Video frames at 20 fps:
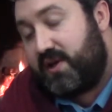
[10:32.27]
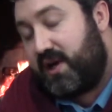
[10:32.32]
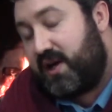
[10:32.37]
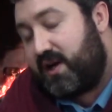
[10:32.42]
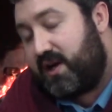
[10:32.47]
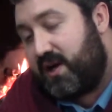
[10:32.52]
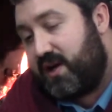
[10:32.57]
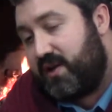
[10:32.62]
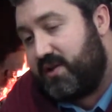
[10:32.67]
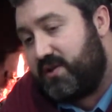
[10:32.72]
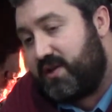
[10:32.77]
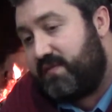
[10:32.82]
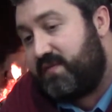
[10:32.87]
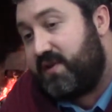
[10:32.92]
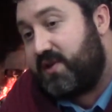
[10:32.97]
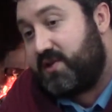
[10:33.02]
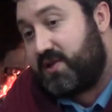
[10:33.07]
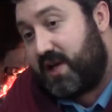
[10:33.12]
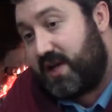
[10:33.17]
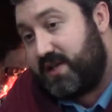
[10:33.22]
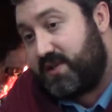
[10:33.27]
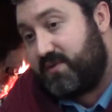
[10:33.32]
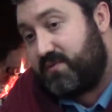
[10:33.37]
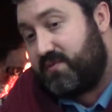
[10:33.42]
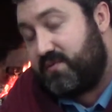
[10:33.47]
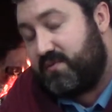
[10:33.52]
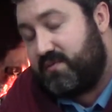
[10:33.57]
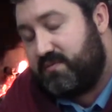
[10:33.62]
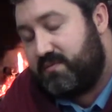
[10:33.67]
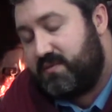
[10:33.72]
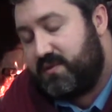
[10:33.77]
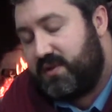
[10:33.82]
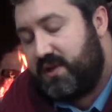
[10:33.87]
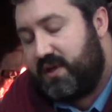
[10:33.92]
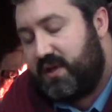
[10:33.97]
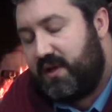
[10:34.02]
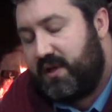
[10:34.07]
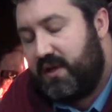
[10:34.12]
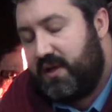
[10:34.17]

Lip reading: Sorry, not college. I finished high school,